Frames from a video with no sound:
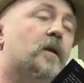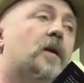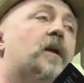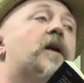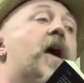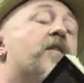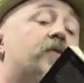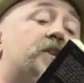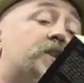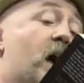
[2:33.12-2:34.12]
In
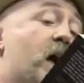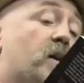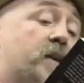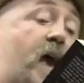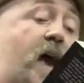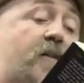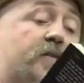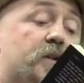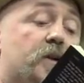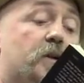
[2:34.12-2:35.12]
every child
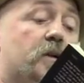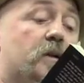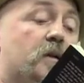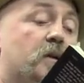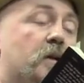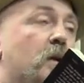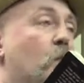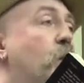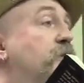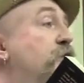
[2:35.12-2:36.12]
after,
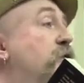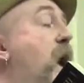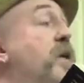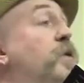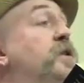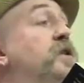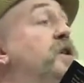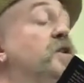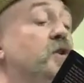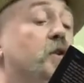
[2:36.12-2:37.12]
what shadow
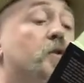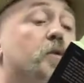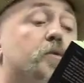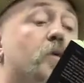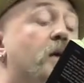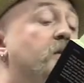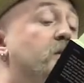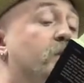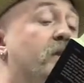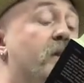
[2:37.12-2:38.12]
sister runs
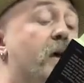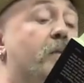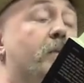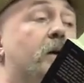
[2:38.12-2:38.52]
with them?